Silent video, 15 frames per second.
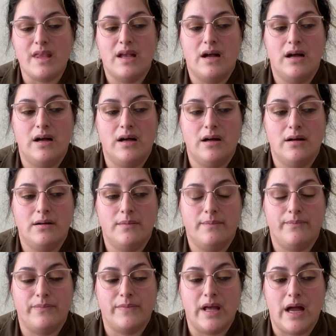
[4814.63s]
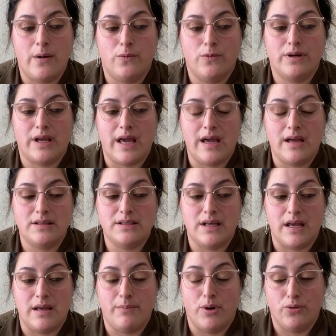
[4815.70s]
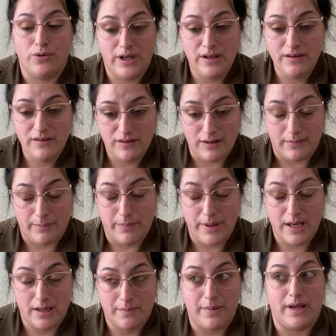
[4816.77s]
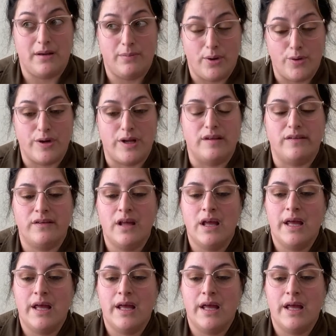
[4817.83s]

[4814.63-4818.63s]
um, I will get a bonus, a big, big bonus.